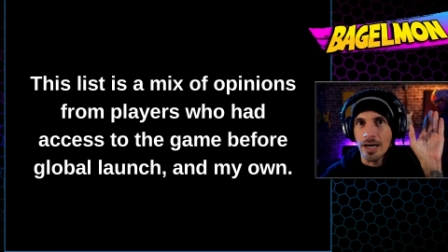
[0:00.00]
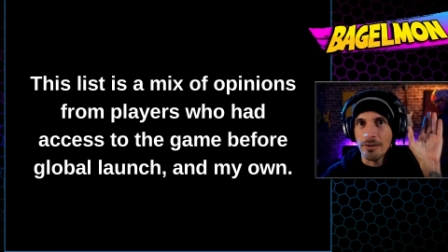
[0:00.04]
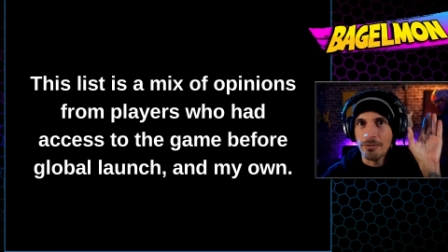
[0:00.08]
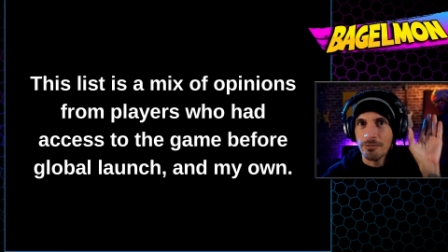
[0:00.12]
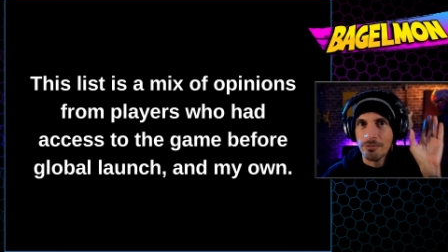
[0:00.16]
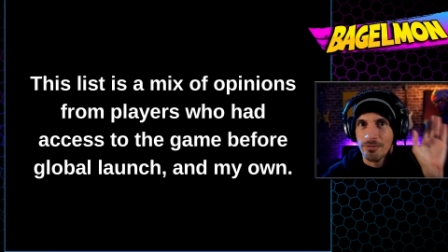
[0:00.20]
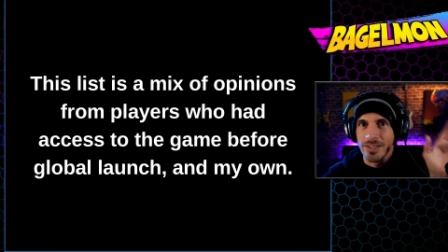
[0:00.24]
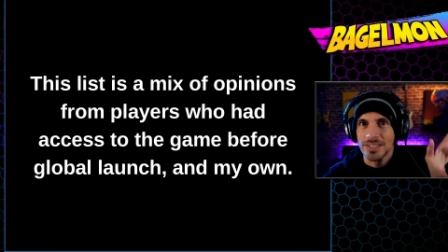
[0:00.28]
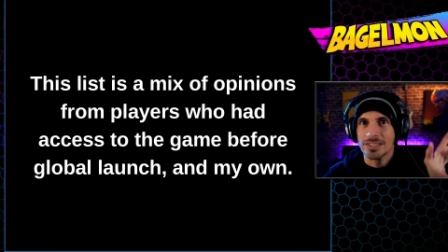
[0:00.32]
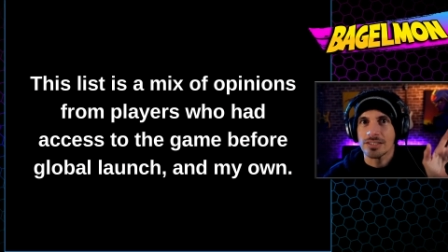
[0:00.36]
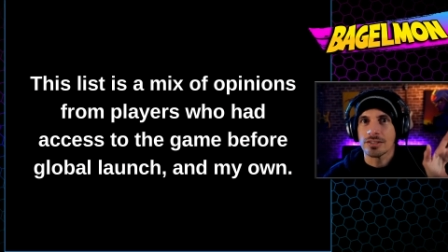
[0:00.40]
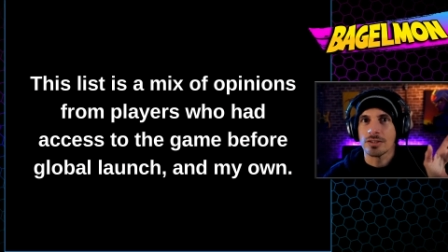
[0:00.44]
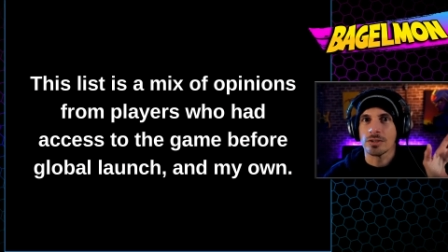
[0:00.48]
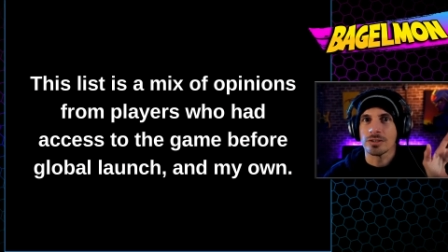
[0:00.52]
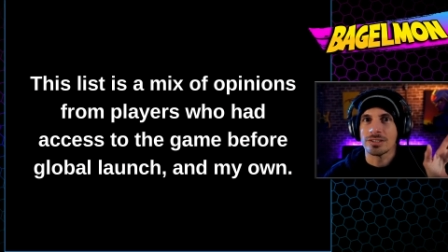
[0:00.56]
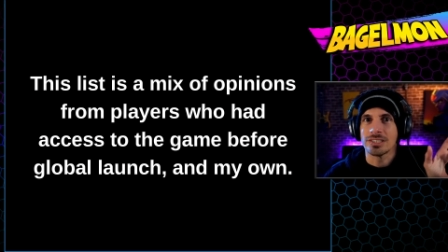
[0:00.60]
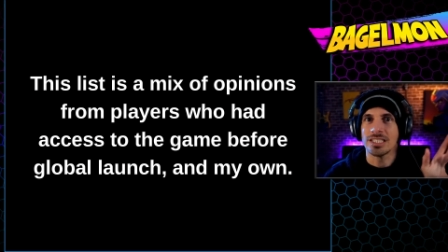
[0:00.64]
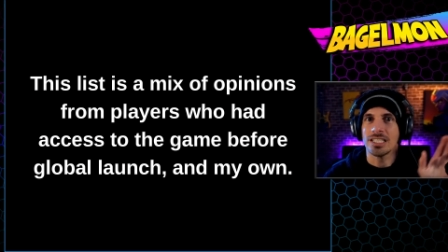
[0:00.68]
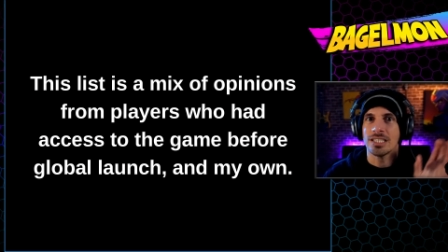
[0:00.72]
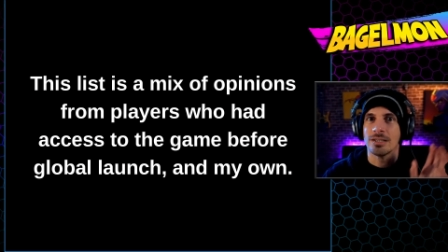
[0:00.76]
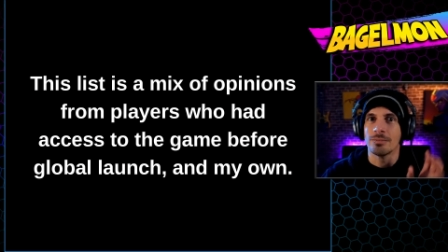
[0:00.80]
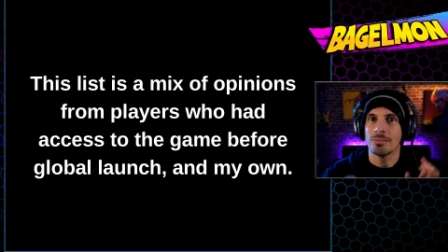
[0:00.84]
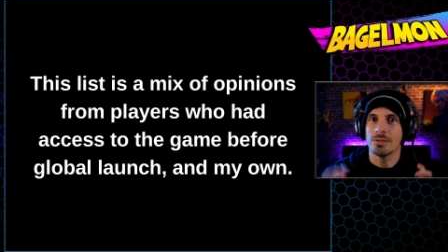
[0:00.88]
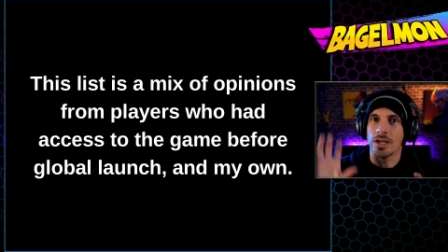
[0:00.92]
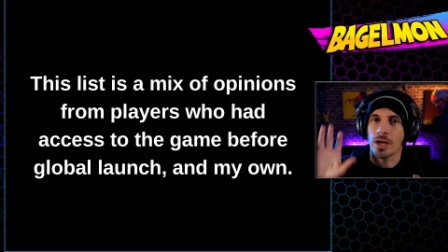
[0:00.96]
physical
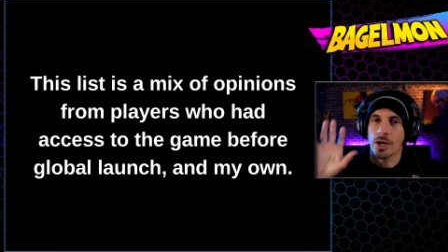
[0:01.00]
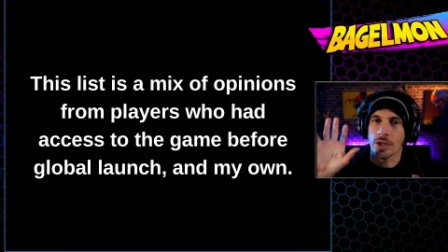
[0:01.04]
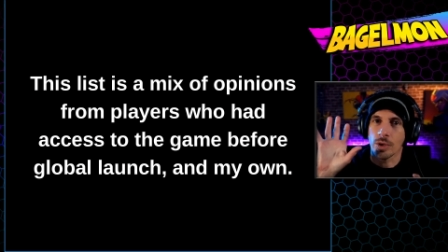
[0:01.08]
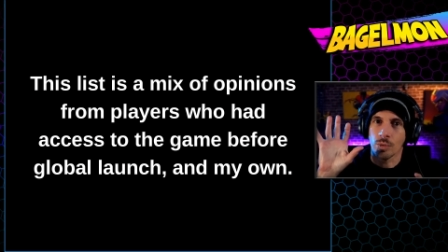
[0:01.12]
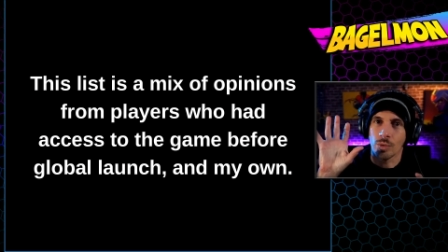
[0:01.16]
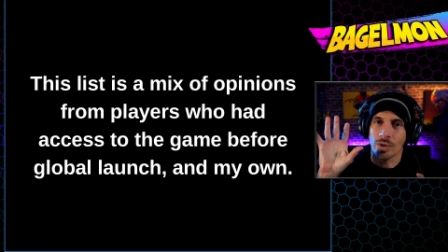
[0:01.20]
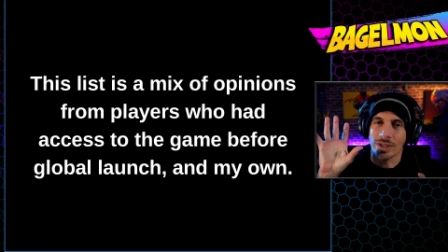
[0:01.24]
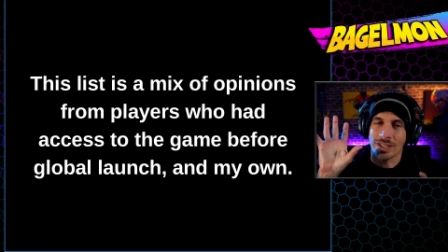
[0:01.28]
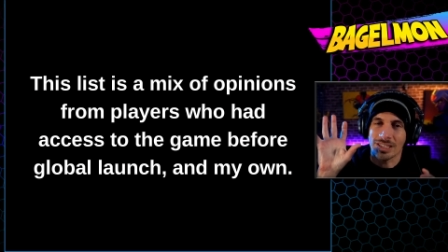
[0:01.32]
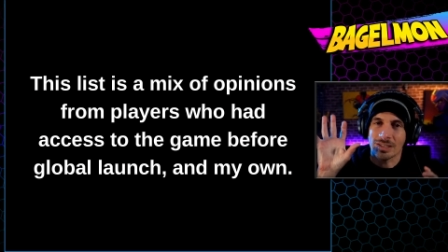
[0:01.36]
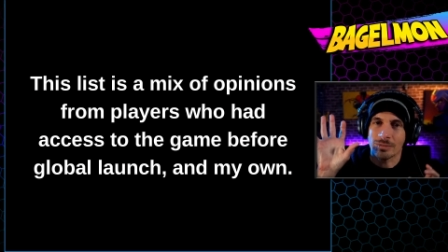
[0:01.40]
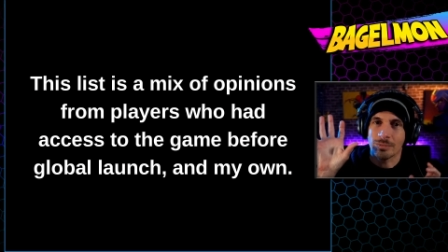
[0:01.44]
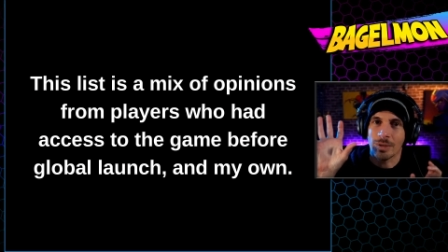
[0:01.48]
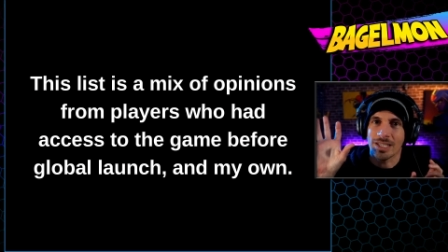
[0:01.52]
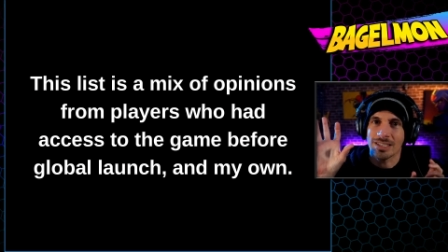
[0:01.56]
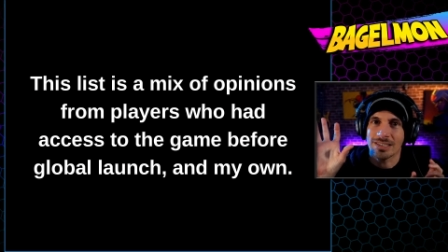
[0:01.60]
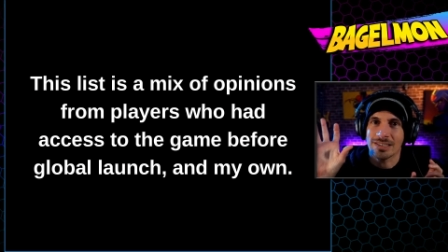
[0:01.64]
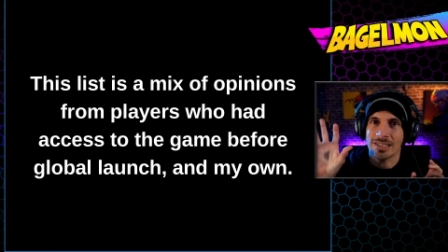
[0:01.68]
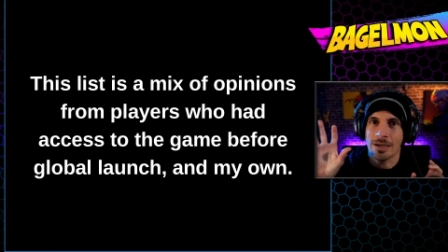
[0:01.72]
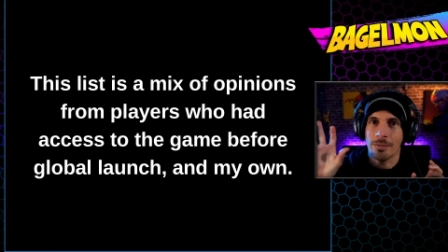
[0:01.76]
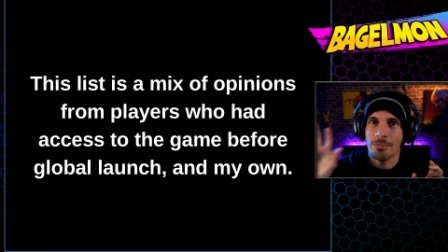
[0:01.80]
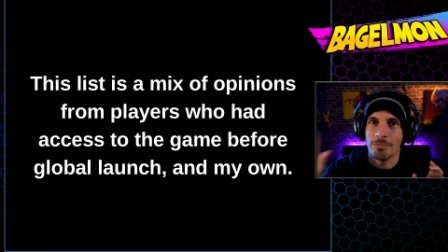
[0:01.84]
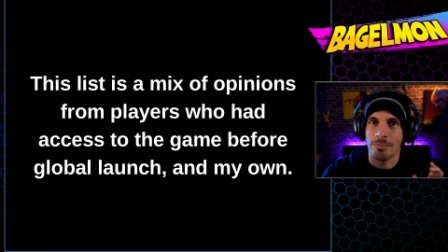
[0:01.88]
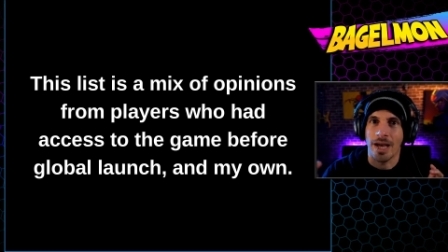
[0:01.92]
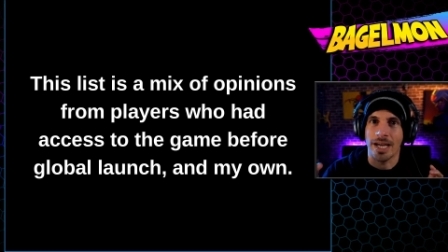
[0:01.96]
team, the other one is best
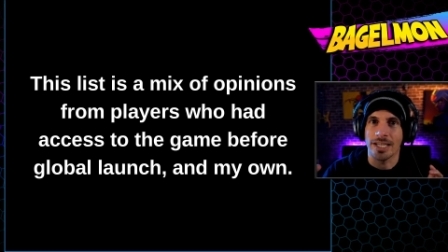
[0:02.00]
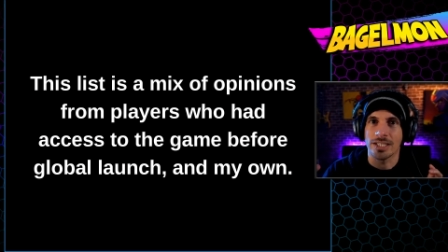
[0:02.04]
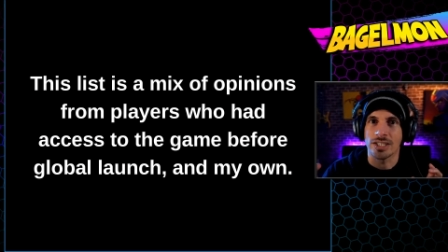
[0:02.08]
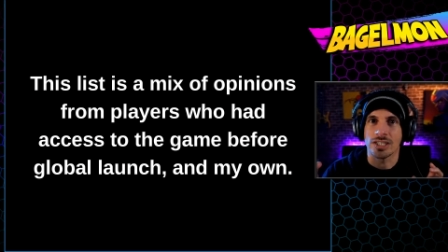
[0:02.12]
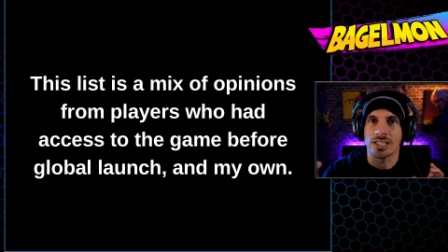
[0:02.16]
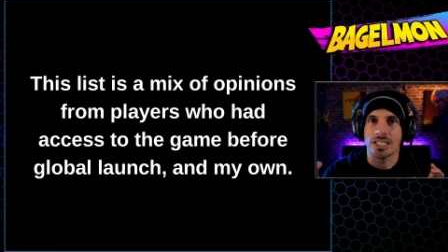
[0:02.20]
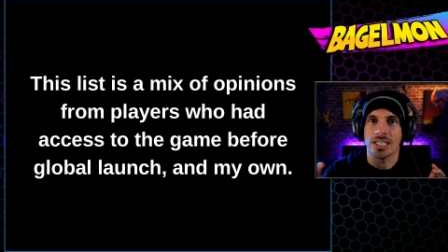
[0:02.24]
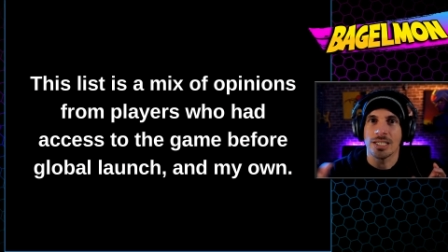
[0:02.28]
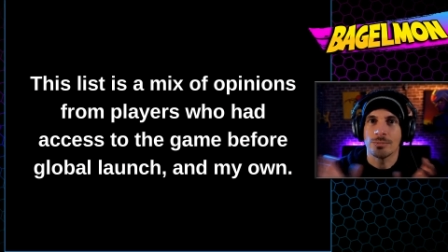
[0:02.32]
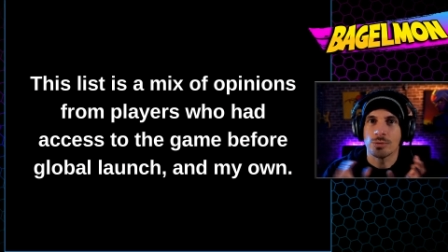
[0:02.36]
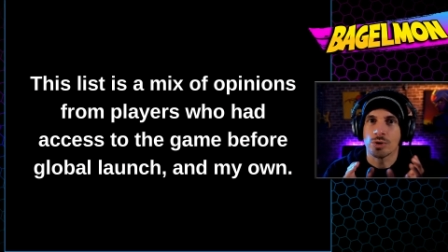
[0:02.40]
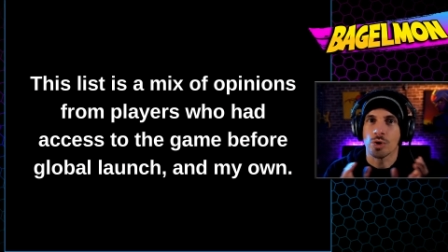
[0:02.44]
in a magic team.